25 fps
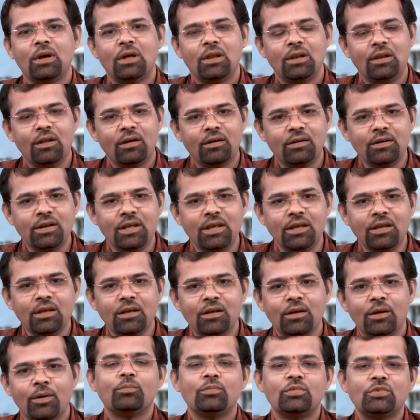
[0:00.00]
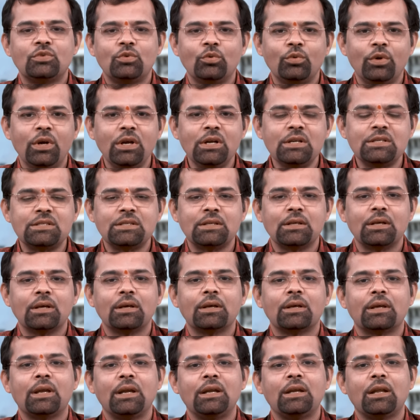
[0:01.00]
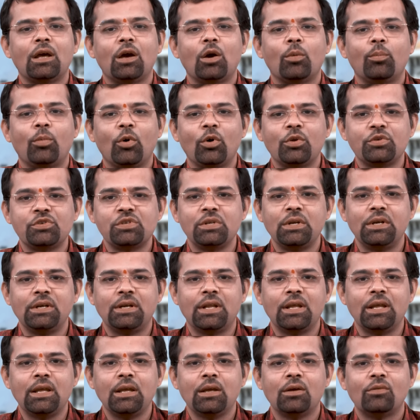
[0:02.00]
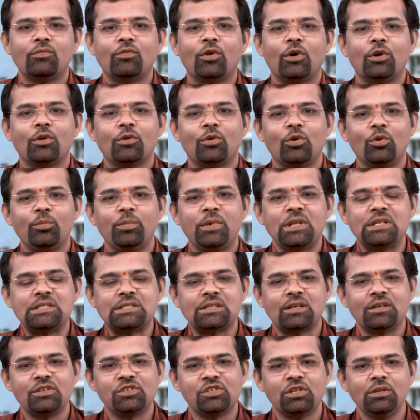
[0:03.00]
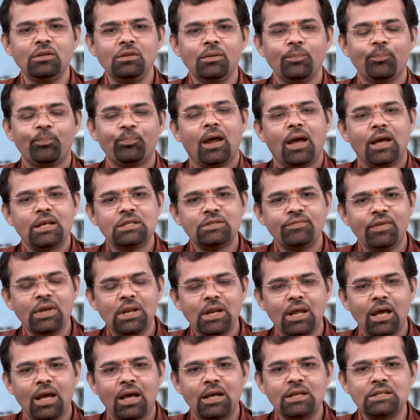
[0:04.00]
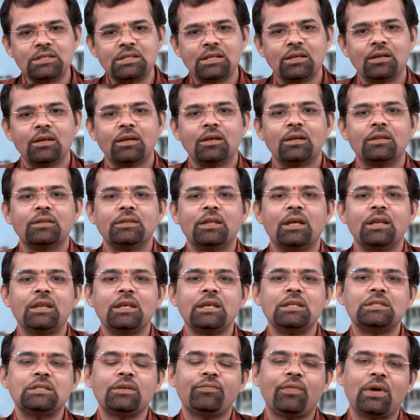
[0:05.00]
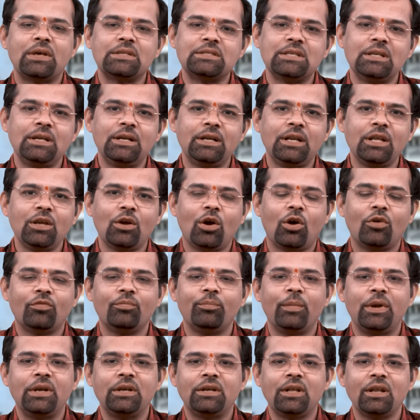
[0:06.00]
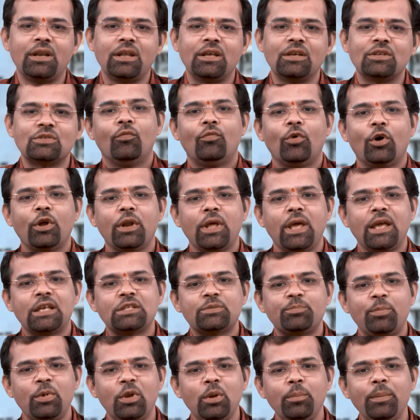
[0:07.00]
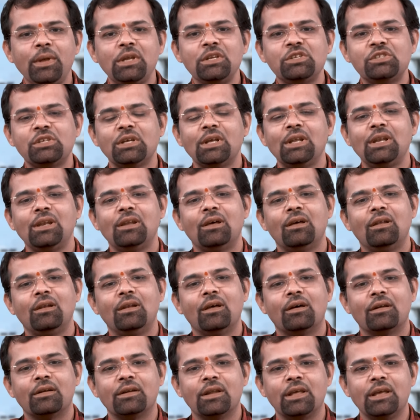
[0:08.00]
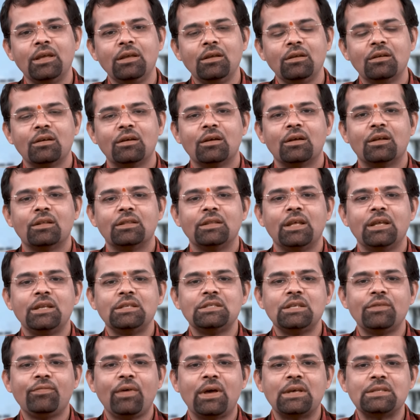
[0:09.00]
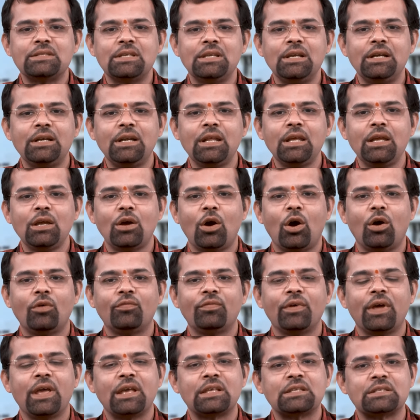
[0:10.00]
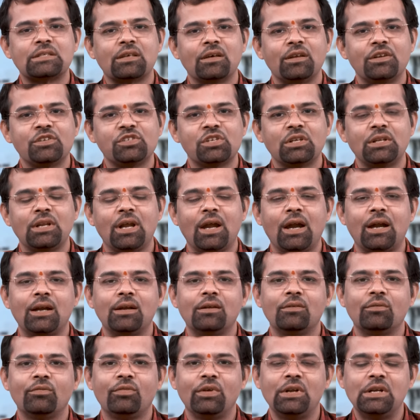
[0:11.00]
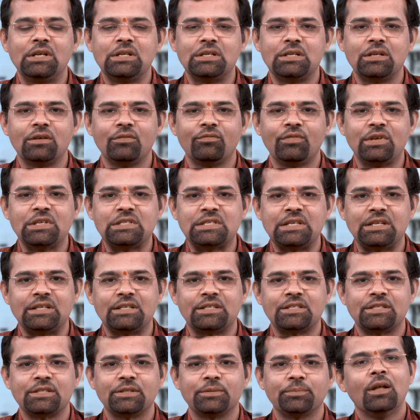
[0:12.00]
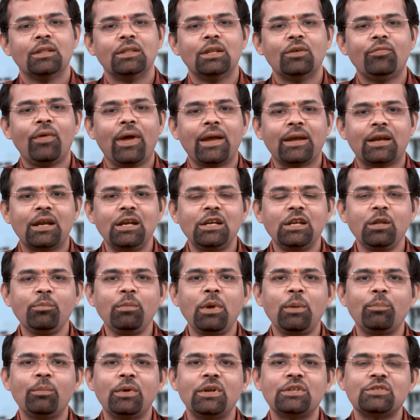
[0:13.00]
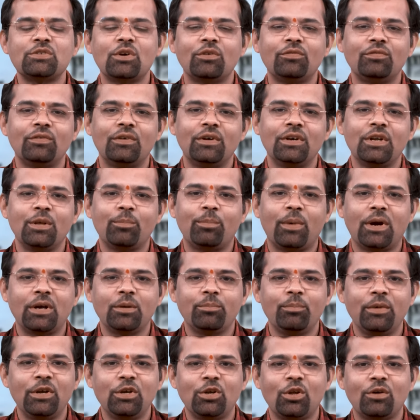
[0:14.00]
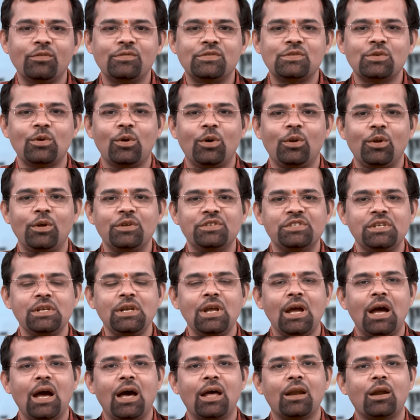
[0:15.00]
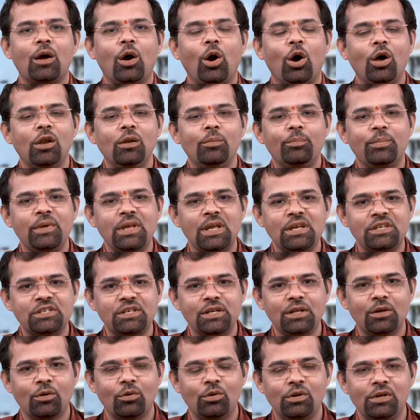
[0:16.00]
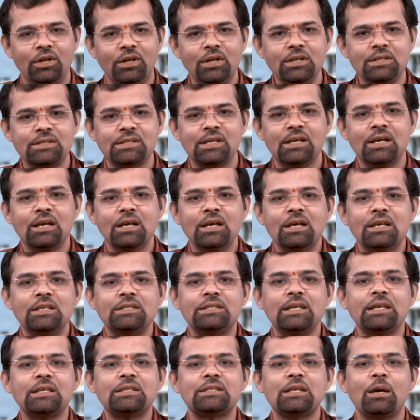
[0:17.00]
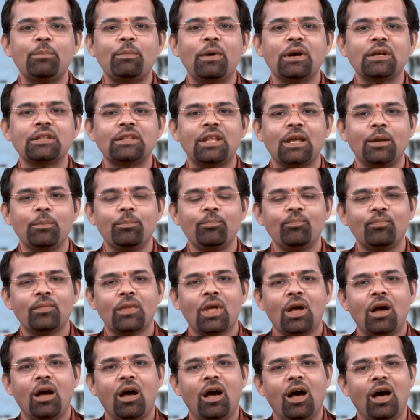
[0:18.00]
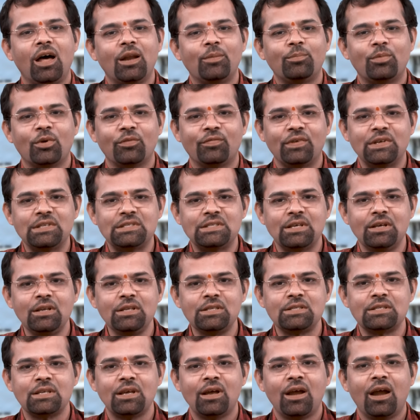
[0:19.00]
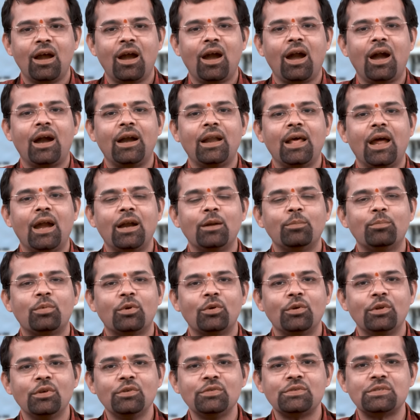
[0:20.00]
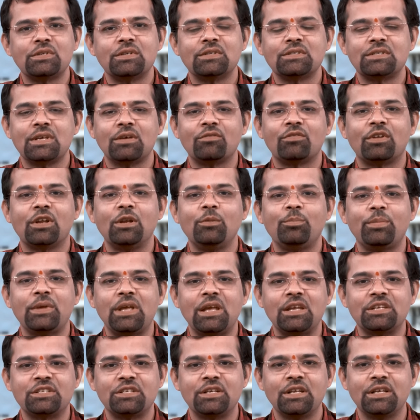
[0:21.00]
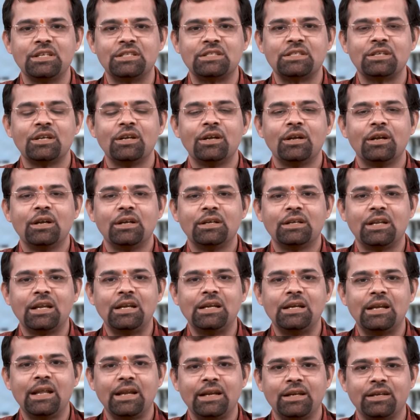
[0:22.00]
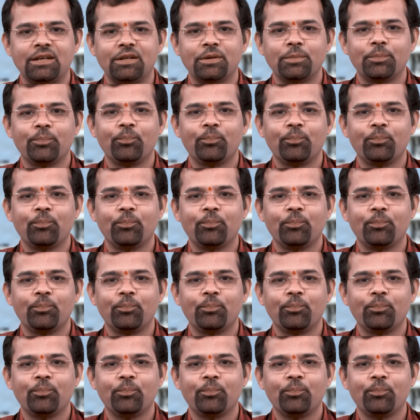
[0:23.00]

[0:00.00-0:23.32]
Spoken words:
learning, students get opportunity for group discussion, as well as there is a facility of mentoring. For experiential learning, there is a facility of excursion and field visits. The faculty members of Department of Zoology are all PhD holders. 6 among them are professors and had produced several PhDs till date.